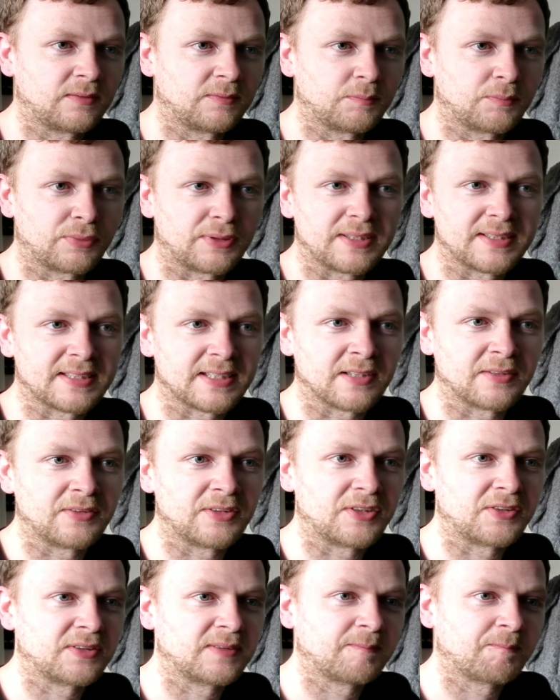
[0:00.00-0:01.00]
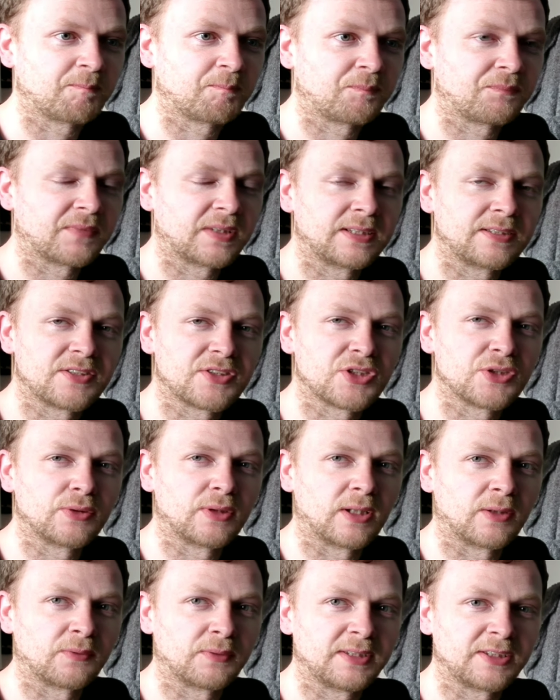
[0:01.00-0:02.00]
pretty standard. 2
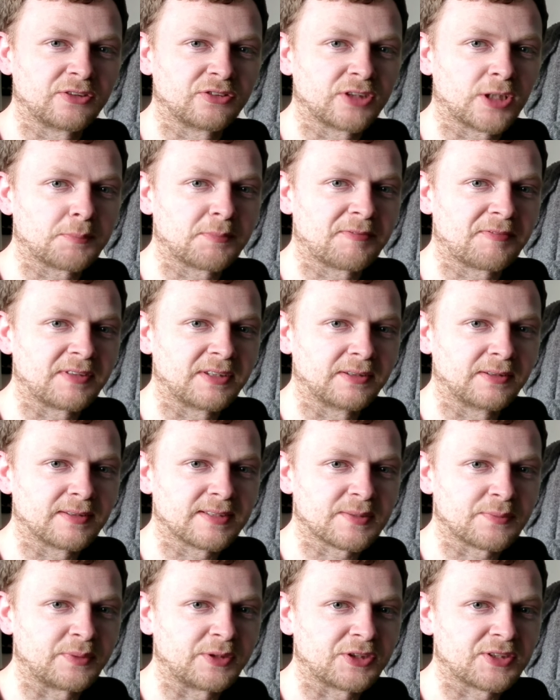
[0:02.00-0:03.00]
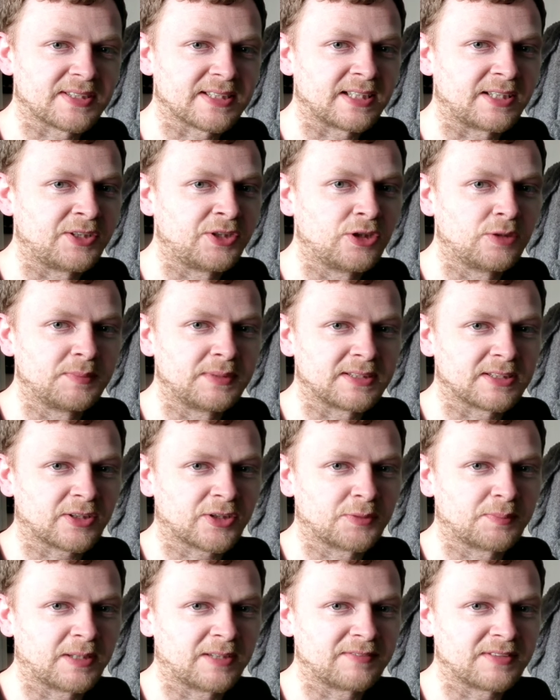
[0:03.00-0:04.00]
lonely crop fields, which say humans
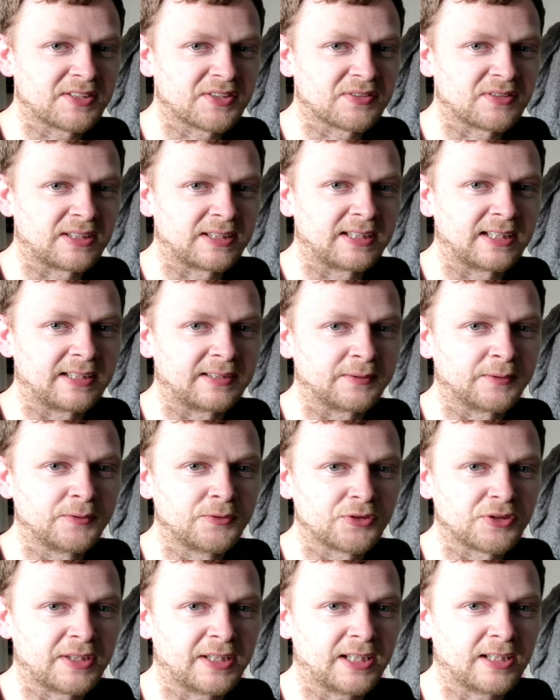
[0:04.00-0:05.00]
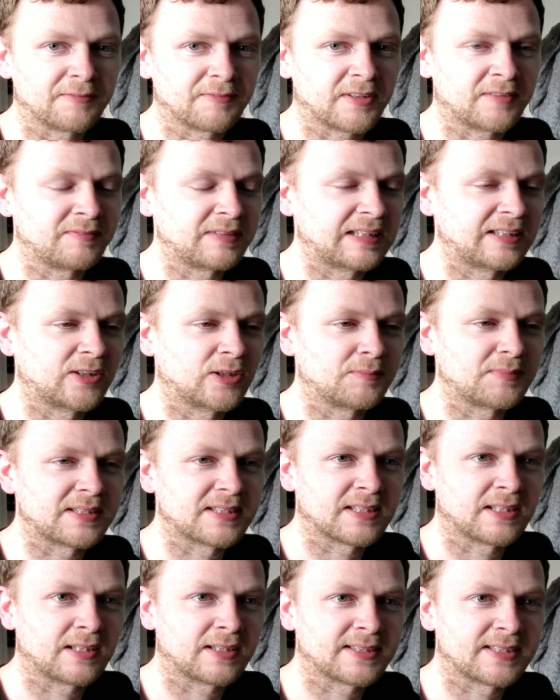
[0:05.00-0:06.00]
occupying this terrain gain 100 health and they cannot be
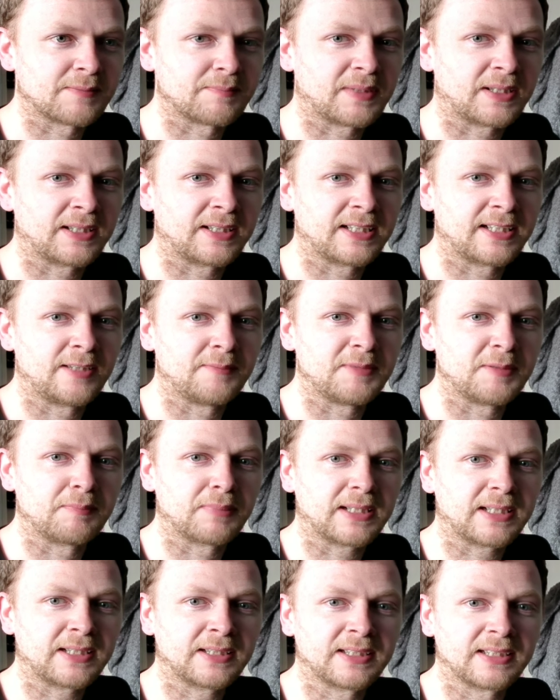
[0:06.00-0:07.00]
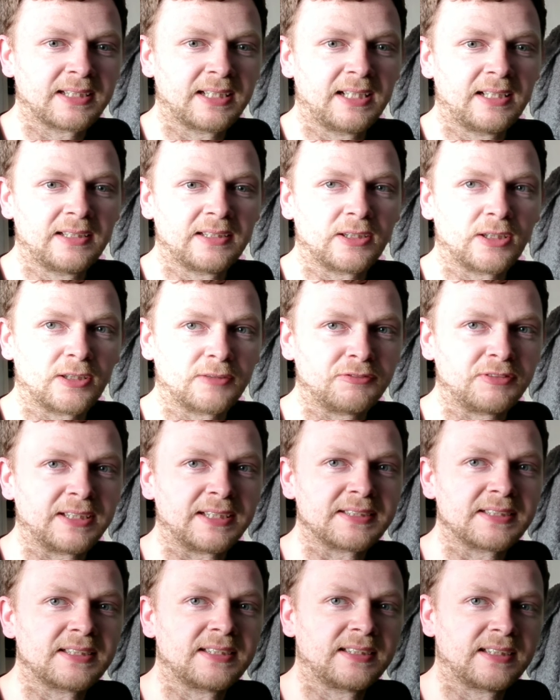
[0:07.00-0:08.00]
targeted by enemy black or red
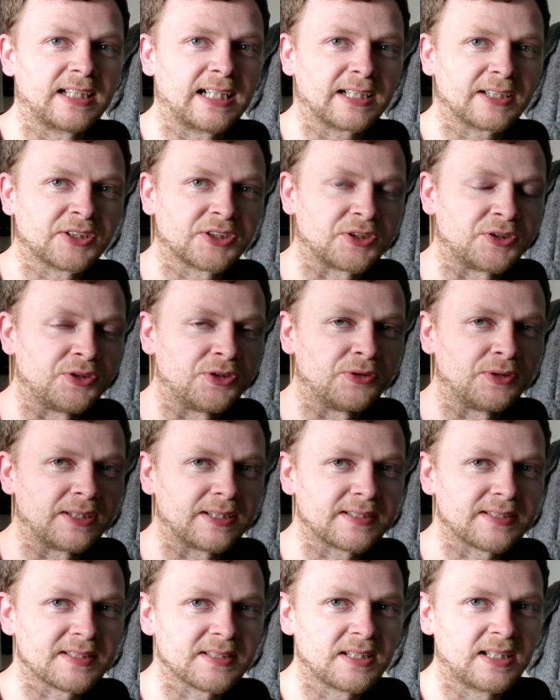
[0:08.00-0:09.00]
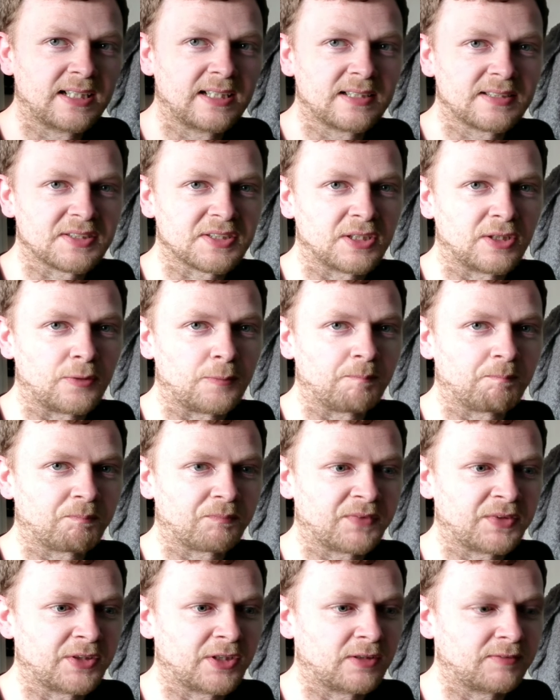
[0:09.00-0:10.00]
action units. So,
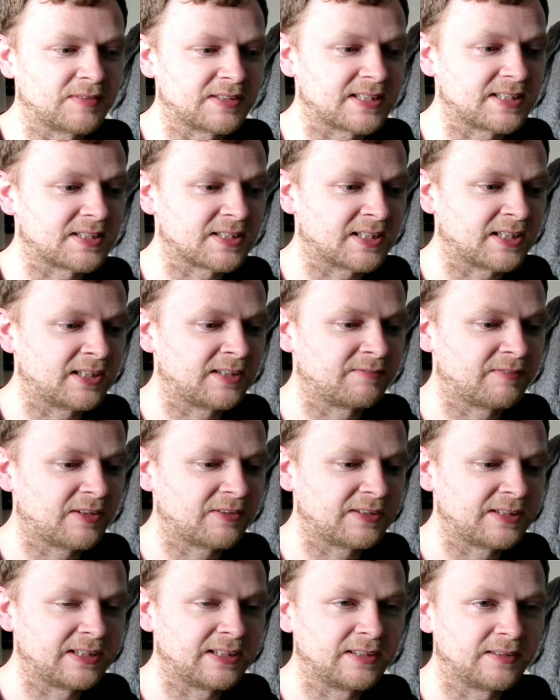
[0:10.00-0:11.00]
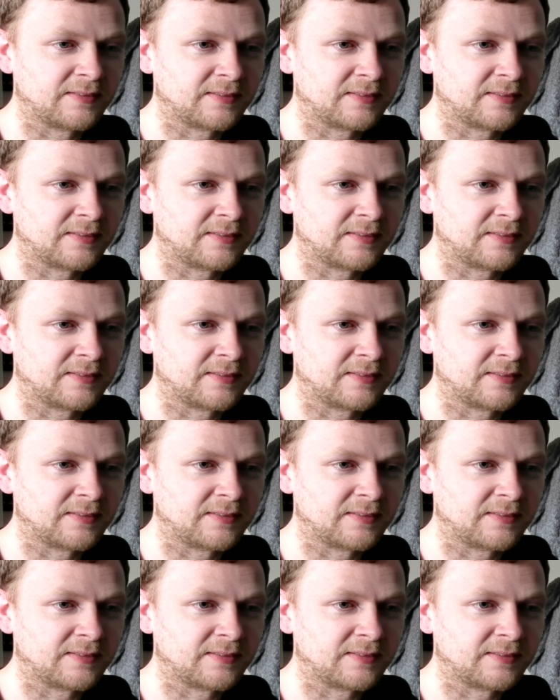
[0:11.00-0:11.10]
you know, this is a very